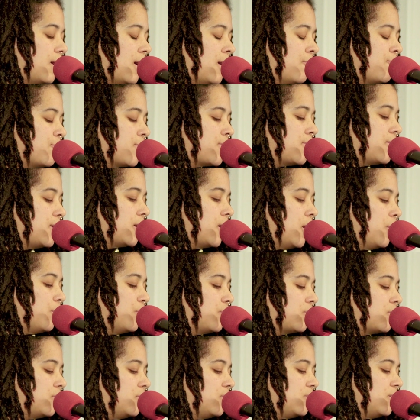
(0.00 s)
Everything I
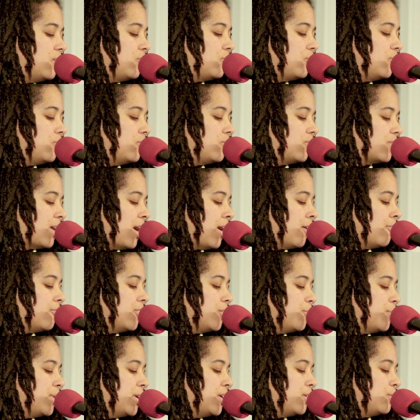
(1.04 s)
was conditioned to
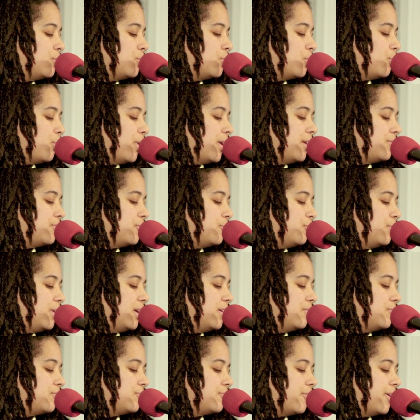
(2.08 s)
carry peels away from
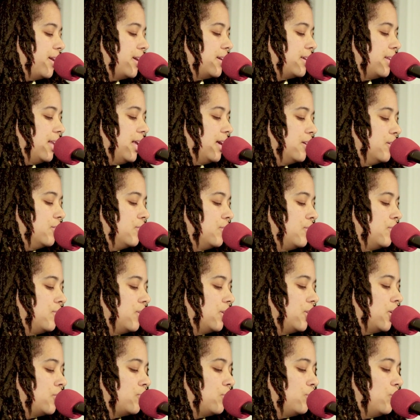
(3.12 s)
me in fraying layers,
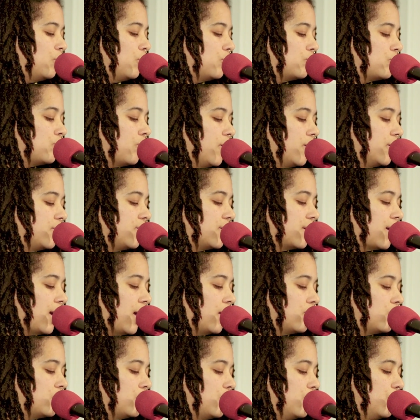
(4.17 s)
and I do not try to
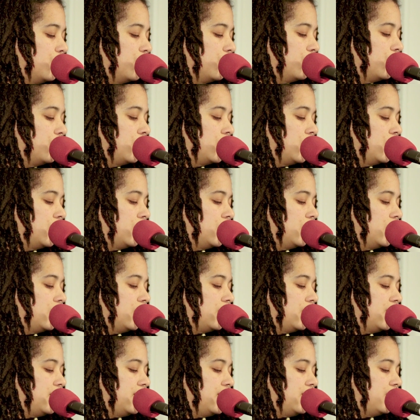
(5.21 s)
catch them.
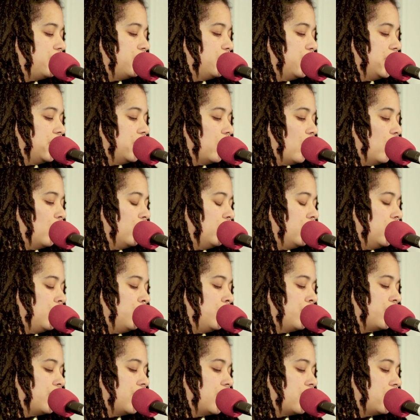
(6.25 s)
Leave me only
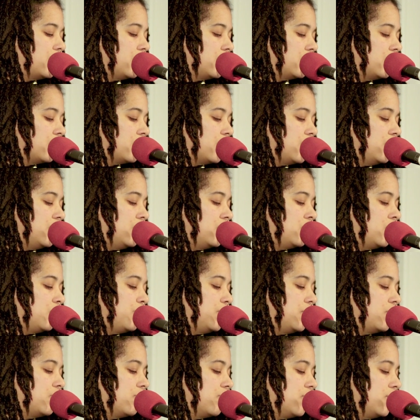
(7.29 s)
with the things that need to
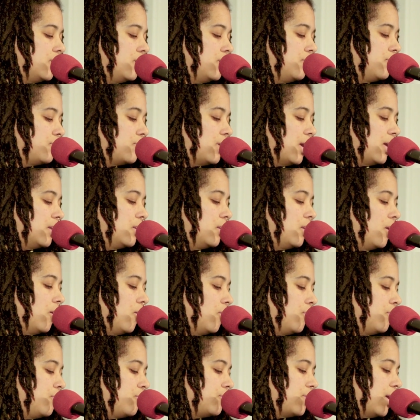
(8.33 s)
be grieved and
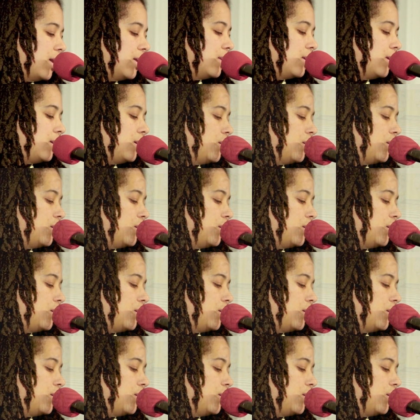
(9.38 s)
loved and